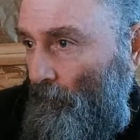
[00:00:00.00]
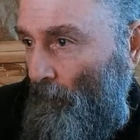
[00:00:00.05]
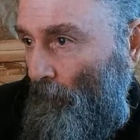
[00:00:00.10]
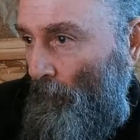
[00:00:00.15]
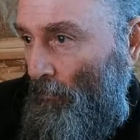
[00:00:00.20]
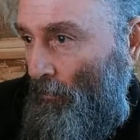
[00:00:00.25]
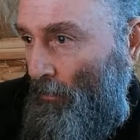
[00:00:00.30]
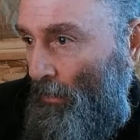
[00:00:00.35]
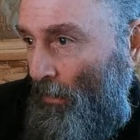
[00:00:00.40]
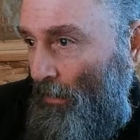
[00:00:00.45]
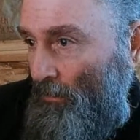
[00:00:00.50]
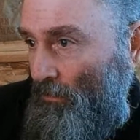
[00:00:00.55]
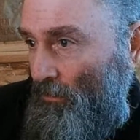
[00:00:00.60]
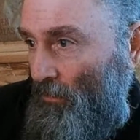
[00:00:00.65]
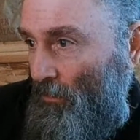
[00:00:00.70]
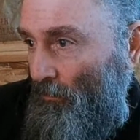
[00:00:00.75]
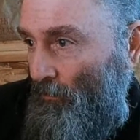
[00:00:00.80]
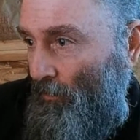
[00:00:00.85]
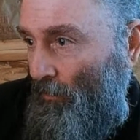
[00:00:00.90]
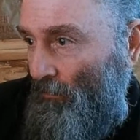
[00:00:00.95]
Okay,
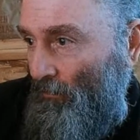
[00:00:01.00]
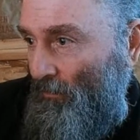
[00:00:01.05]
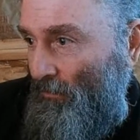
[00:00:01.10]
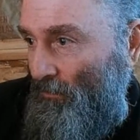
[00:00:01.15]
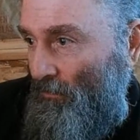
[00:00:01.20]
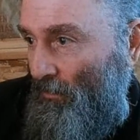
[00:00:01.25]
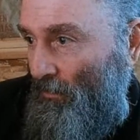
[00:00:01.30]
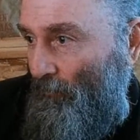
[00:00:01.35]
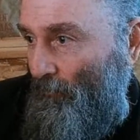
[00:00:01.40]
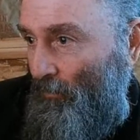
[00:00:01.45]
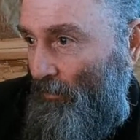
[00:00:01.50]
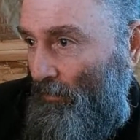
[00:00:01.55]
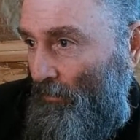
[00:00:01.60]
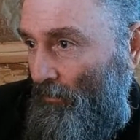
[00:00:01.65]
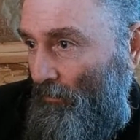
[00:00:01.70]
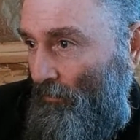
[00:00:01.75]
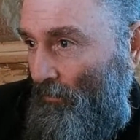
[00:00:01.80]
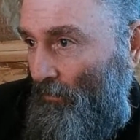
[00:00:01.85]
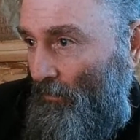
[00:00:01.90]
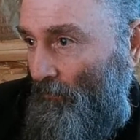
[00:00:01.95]
so who else is up
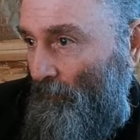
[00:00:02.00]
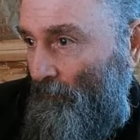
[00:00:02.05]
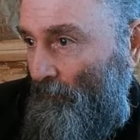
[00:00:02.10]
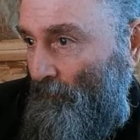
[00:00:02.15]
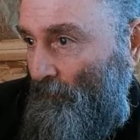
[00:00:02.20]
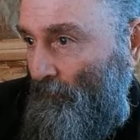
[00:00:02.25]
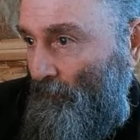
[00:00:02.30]
here?